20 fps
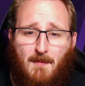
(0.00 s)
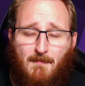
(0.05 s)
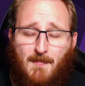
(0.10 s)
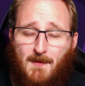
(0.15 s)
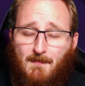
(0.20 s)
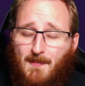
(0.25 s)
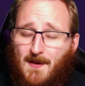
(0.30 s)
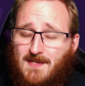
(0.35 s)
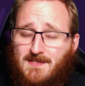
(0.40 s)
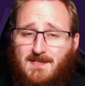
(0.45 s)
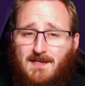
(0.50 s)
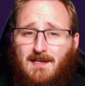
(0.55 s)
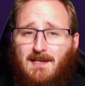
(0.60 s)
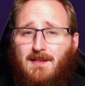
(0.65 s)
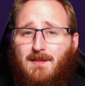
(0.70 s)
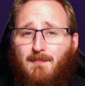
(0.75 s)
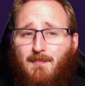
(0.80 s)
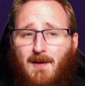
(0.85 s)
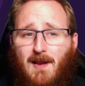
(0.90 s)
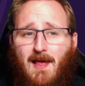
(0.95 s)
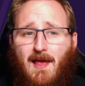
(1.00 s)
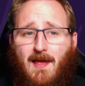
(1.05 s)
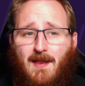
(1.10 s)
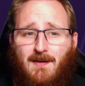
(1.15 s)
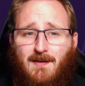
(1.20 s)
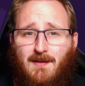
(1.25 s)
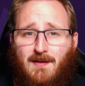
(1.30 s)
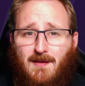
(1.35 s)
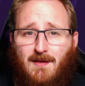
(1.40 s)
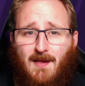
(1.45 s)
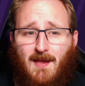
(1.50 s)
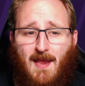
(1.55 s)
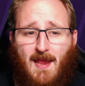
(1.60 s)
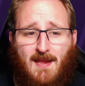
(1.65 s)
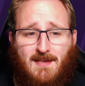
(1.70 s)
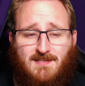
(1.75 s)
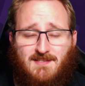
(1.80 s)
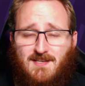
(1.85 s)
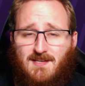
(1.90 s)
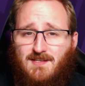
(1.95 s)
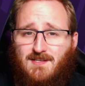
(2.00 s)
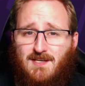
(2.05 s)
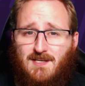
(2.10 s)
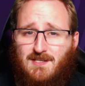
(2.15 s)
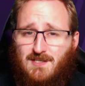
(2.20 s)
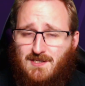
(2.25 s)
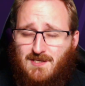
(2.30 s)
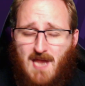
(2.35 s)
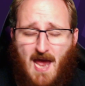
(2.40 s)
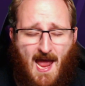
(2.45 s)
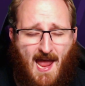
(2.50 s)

But basically the plan is to just